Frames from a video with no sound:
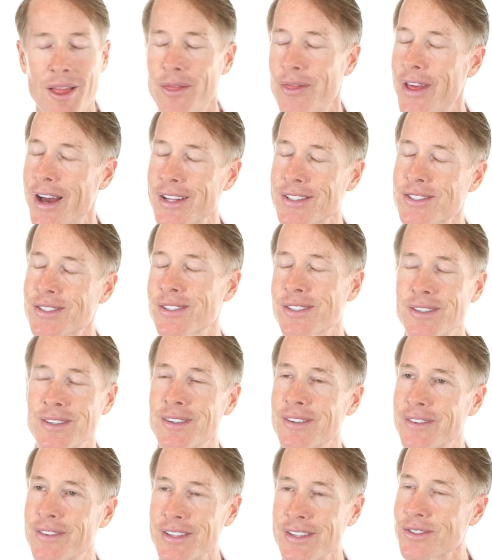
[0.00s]
That's
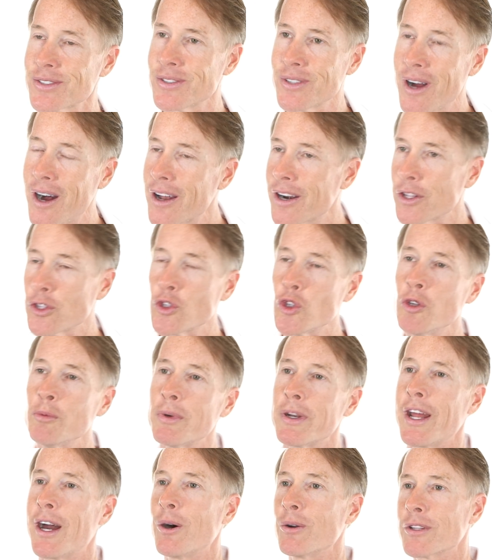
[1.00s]
not a
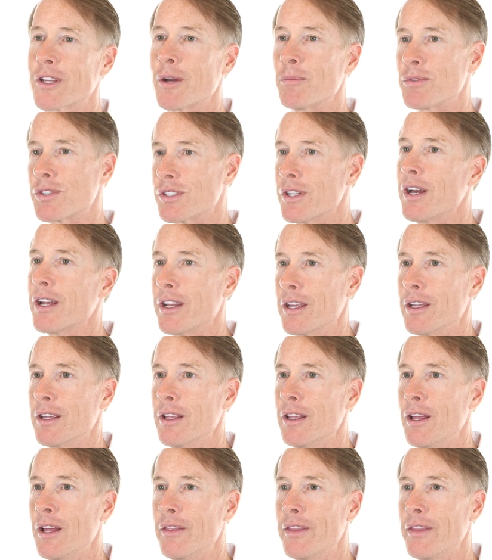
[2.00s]
human outcome study.